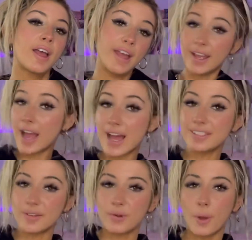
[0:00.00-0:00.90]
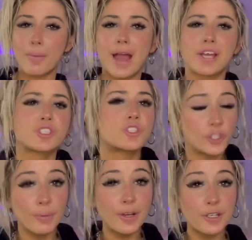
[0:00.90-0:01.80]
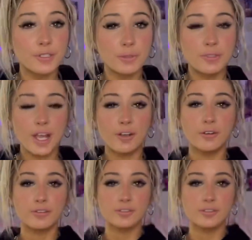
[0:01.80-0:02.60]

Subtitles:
Hey guys, and welcome back to my YouTube channel.